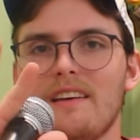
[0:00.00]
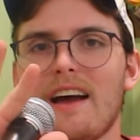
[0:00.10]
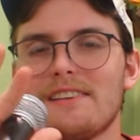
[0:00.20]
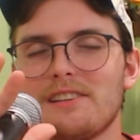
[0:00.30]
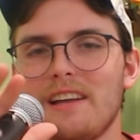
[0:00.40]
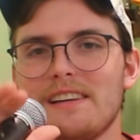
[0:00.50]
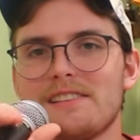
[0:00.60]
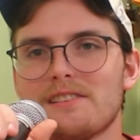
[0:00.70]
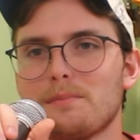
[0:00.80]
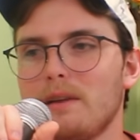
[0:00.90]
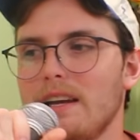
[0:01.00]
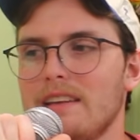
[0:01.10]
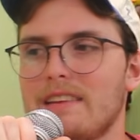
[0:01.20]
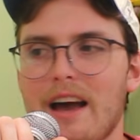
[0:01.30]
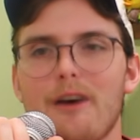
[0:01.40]
as a license plate.
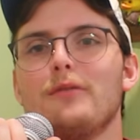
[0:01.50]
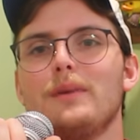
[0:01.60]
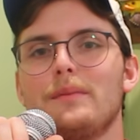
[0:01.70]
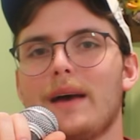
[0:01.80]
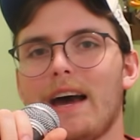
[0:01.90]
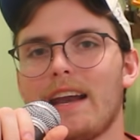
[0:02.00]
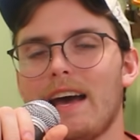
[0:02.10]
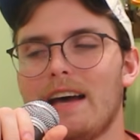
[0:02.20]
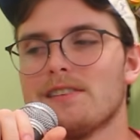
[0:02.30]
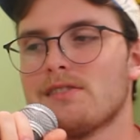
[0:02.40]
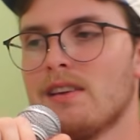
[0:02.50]
That would be badass.